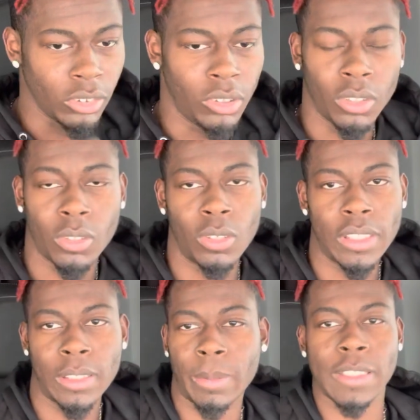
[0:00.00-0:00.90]
of course,
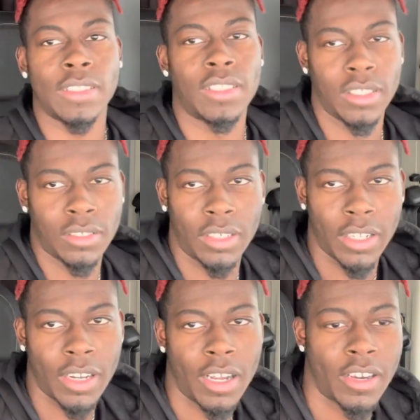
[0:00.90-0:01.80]
the prices are just going to
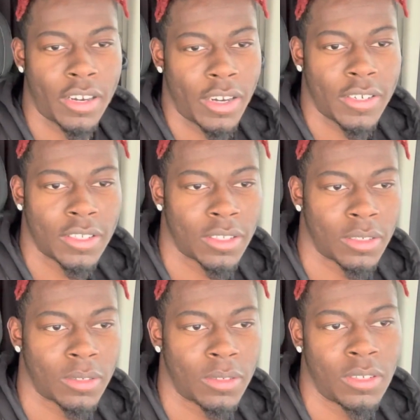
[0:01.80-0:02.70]
get higher and higher.
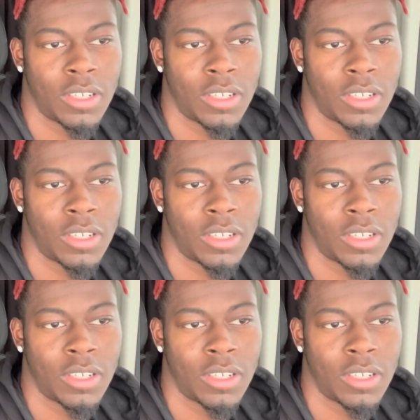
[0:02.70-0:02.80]
So,